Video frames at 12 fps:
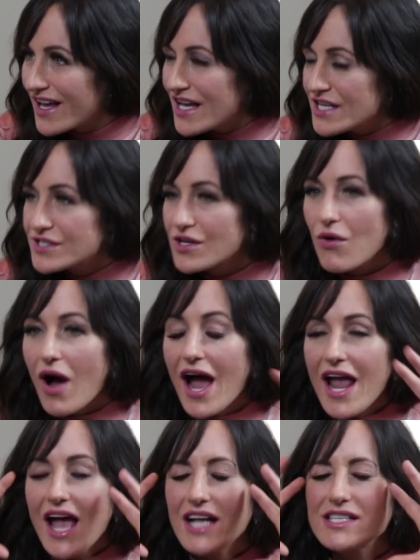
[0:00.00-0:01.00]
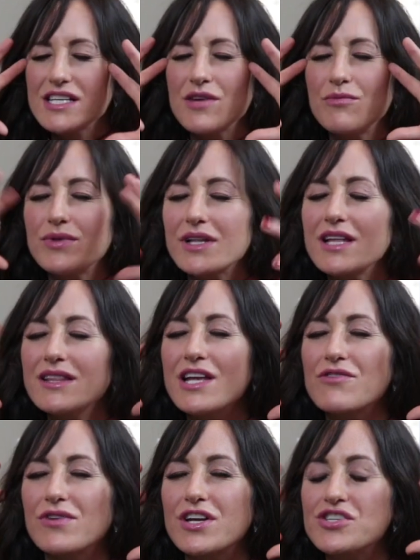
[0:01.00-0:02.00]
So I had to completely
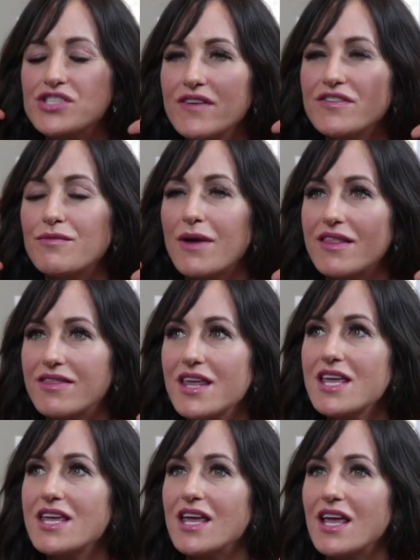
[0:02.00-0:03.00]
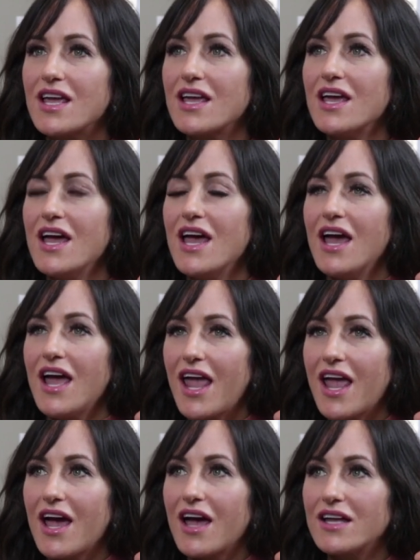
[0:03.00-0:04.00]
reshift my thinking,
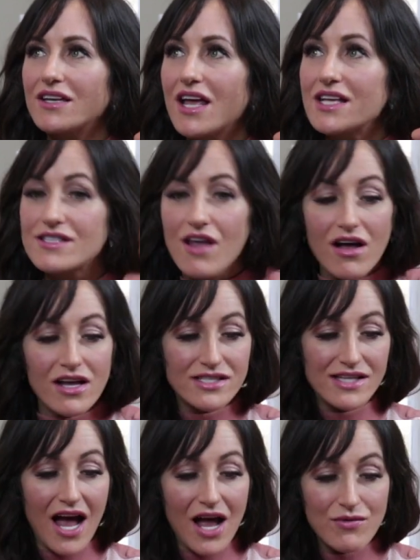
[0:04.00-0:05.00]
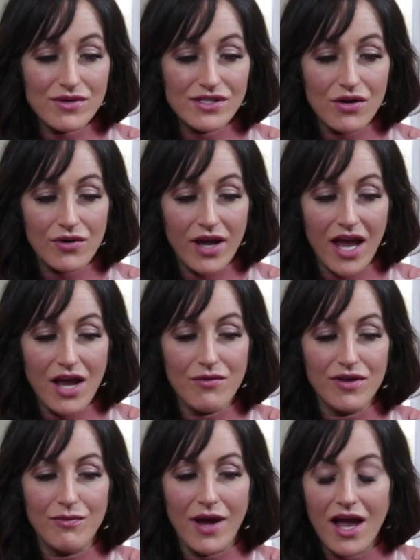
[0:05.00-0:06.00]
and as long as I was okay with
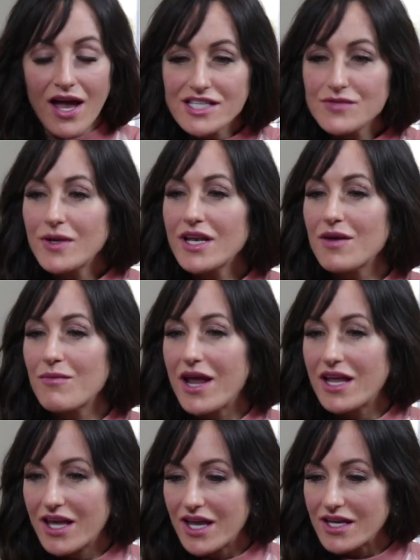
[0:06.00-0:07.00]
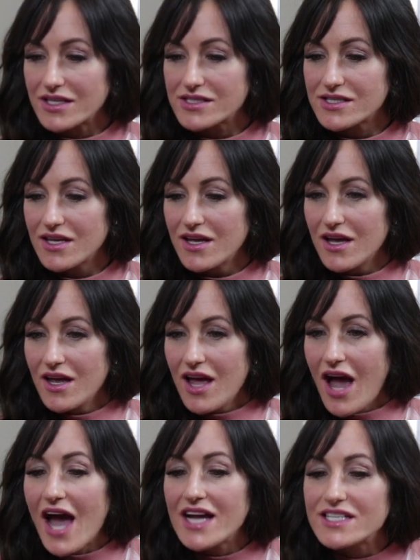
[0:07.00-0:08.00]
my husband and my kids,
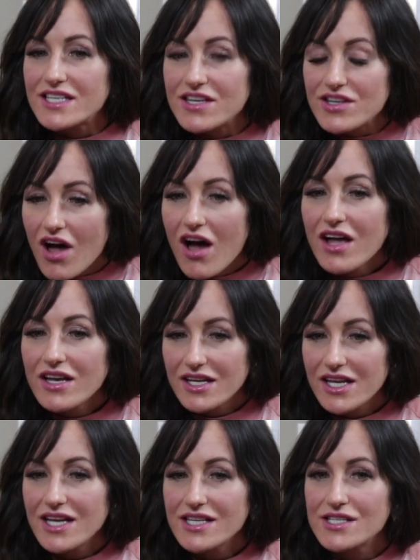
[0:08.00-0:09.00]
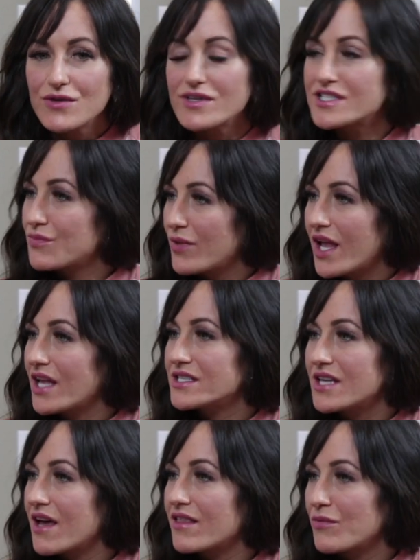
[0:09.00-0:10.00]
I did not need to explain to
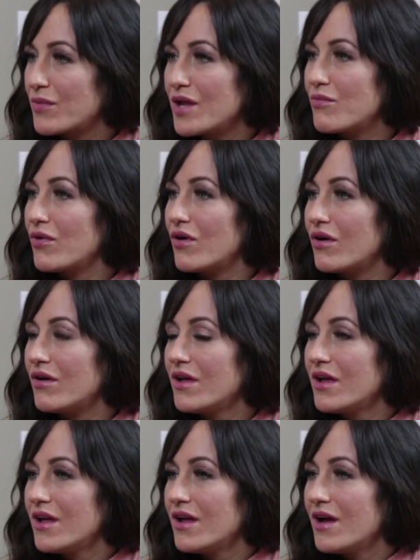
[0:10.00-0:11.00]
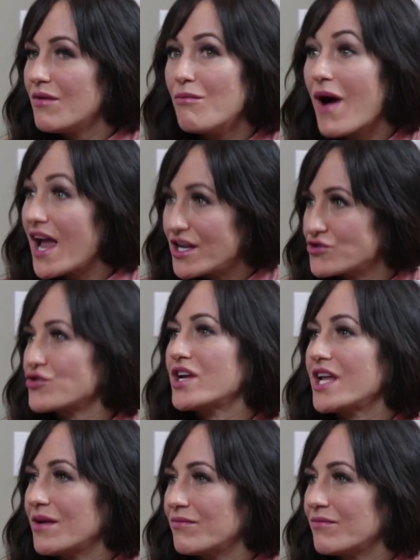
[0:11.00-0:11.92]
other people my dream.